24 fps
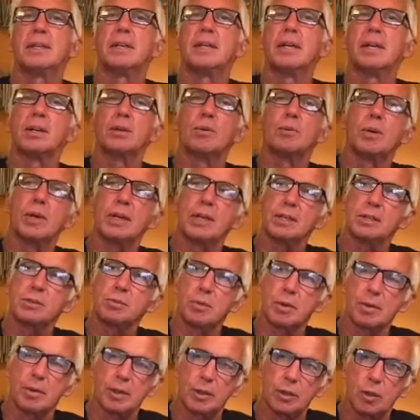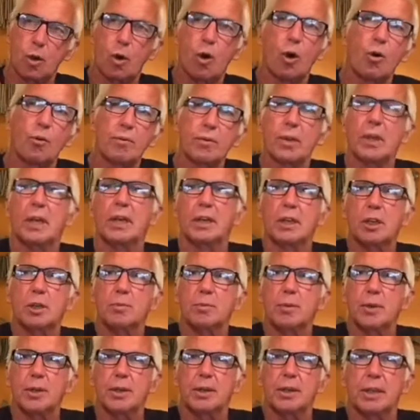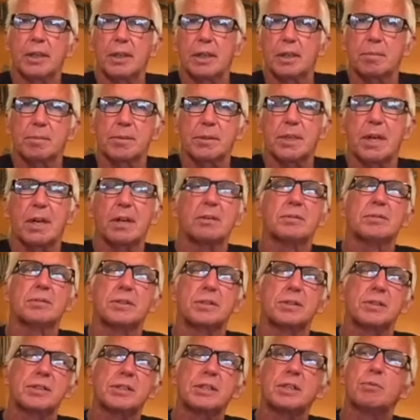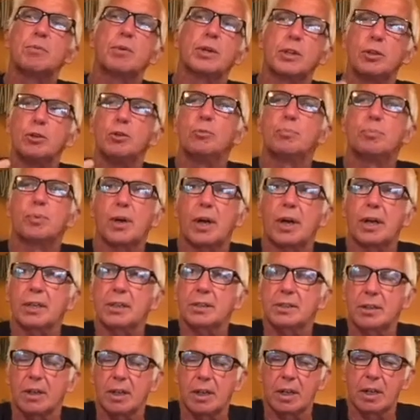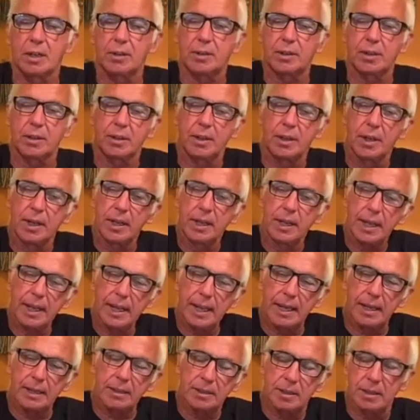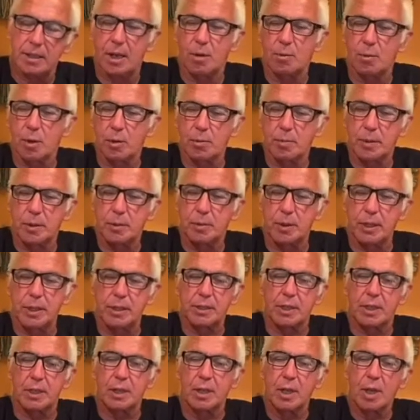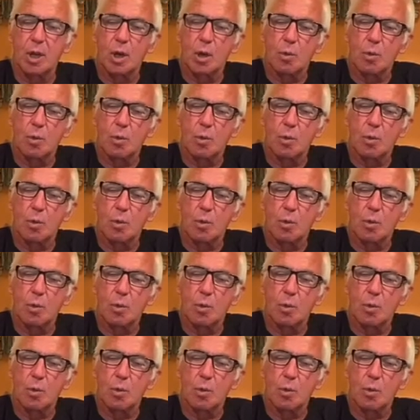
The other one is we want the Overland community themselves to see what new products there are out there and to network between each other.